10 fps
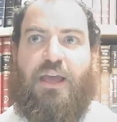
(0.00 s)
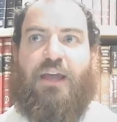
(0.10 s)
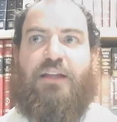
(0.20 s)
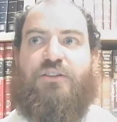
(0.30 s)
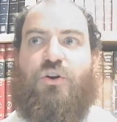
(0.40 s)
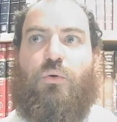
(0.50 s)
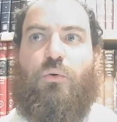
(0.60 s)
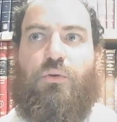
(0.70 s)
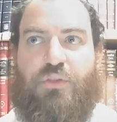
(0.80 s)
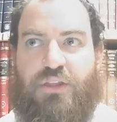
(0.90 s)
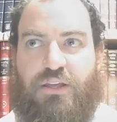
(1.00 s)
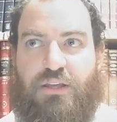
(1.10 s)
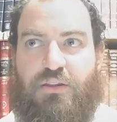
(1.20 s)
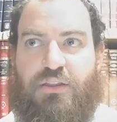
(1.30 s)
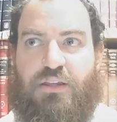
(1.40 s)
And so
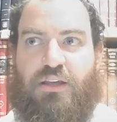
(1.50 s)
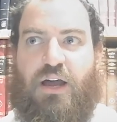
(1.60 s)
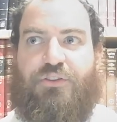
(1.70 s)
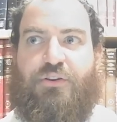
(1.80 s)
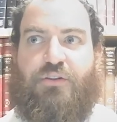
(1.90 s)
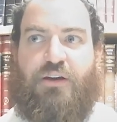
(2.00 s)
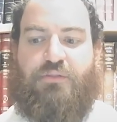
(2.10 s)
the the Alter the,